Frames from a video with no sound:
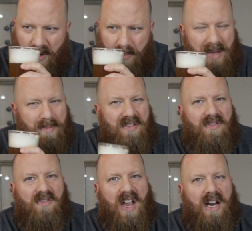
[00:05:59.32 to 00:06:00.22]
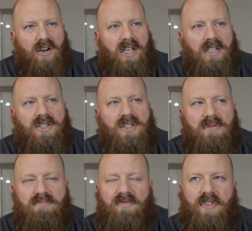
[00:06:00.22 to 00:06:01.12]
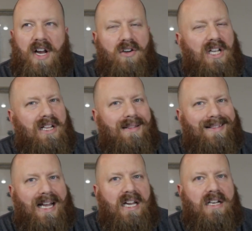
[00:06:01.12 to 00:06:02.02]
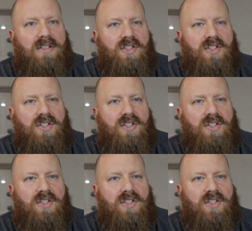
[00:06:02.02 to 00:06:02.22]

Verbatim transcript: maybe very very light